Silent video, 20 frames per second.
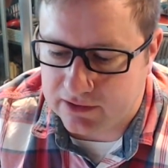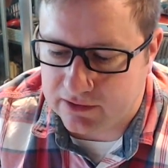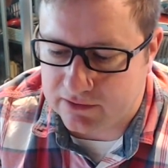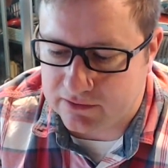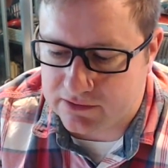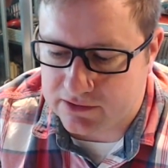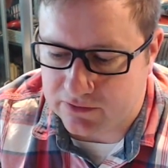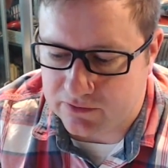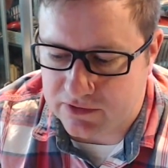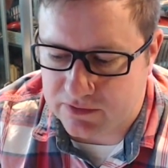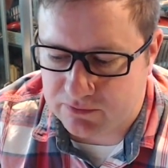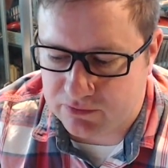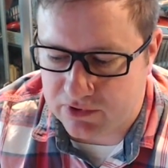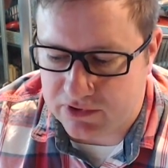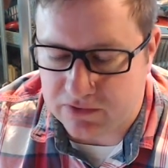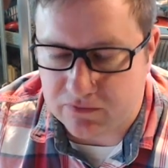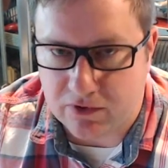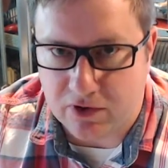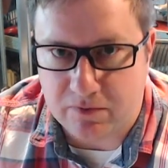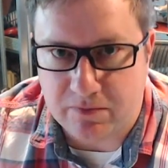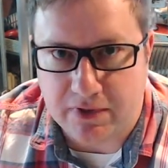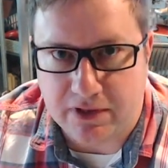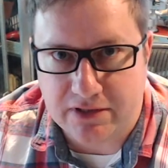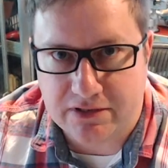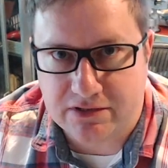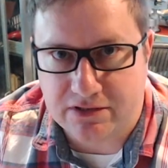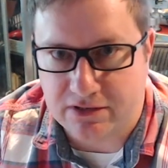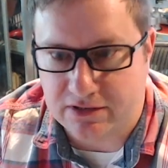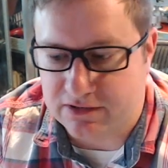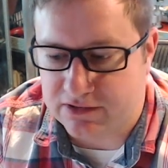so it's pretty
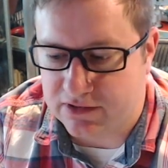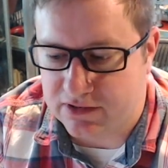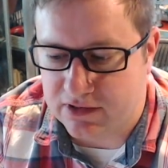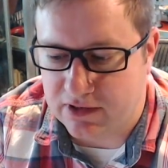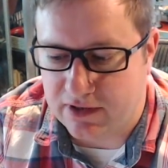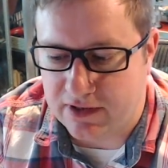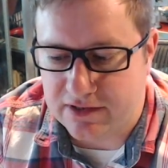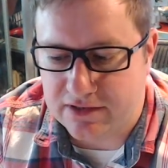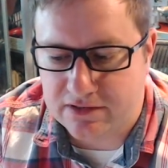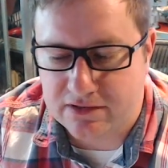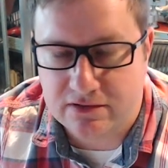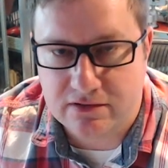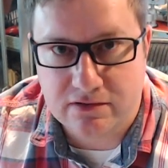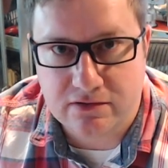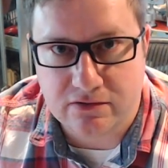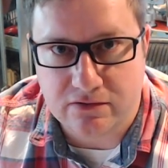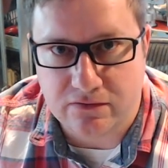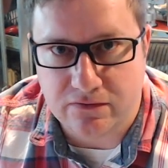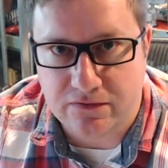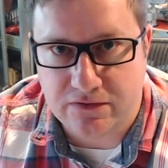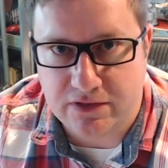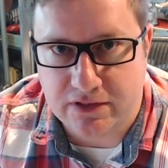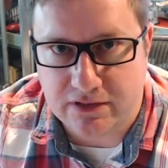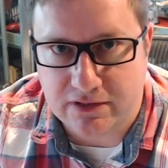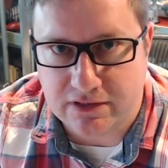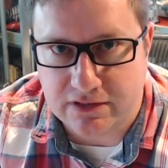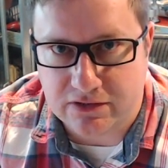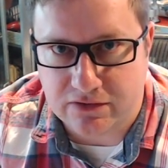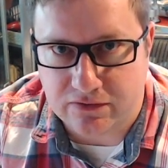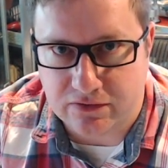robust and it's a nice sort of
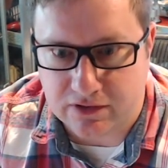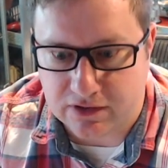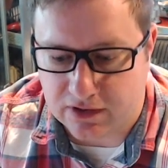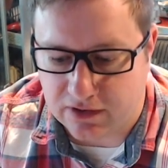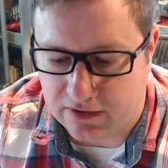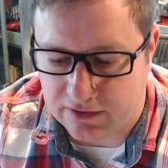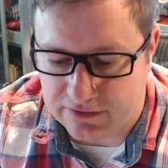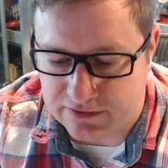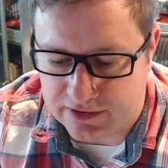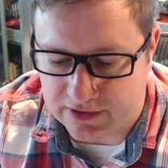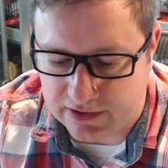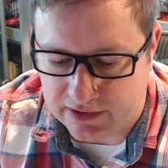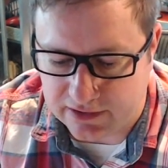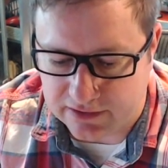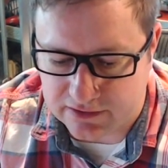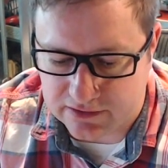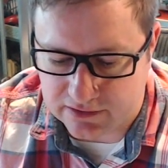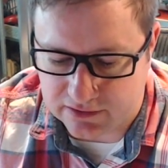thickness on the card there.